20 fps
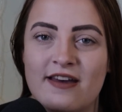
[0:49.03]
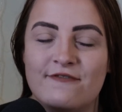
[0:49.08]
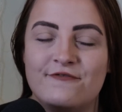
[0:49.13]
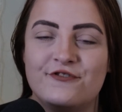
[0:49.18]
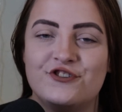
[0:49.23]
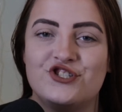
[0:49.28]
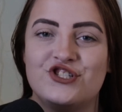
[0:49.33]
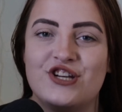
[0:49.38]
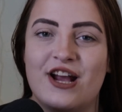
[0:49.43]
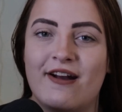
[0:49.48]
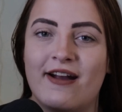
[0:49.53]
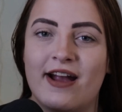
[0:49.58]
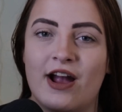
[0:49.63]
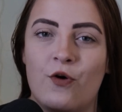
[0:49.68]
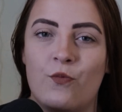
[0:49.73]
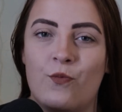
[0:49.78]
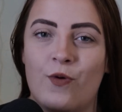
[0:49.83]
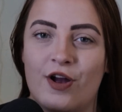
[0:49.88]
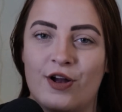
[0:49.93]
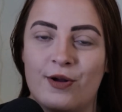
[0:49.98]
For sharing
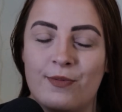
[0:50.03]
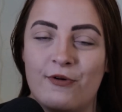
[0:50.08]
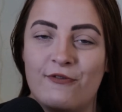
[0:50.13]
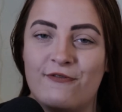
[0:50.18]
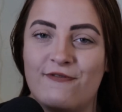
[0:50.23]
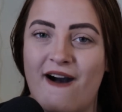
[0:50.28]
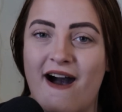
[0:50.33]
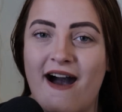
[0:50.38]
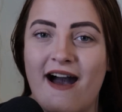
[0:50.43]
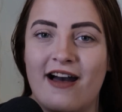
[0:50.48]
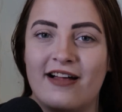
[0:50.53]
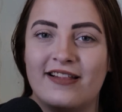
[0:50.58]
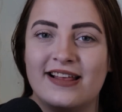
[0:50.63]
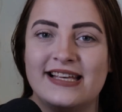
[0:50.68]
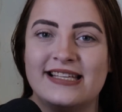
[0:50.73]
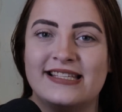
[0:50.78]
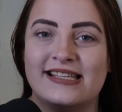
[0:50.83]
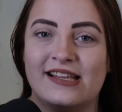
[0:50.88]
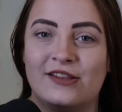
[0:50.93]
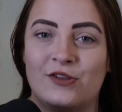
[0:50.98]
a workable file
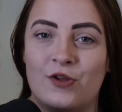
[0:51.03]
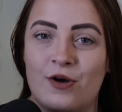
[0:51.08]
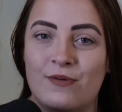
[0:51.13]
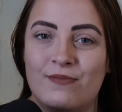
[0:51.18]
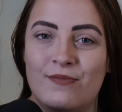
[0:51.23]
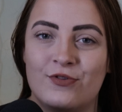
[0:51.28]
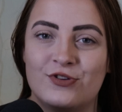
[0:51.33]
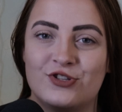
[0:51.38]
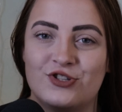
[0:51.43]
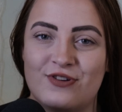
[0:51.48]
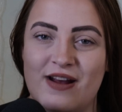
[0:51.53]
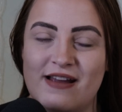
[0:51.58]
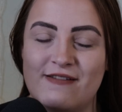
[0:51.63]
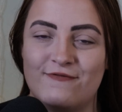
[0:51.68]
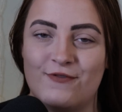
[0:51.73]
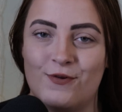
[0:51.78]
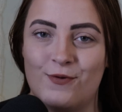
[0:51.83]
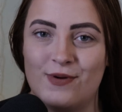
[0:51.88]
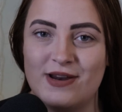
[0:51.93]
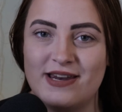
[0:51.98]
is a lot more
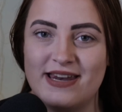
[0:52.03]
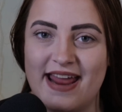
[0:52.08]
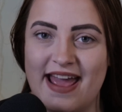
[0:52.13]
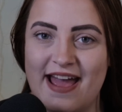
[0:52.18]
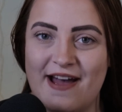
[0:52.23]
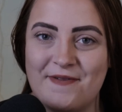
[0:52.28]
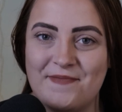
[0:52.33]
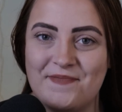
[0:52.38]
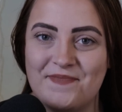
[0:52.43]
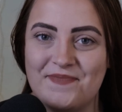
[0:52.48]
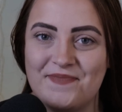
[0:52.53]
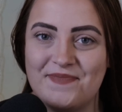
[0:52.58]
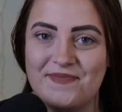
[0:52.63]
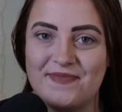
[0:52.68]
straightforward now.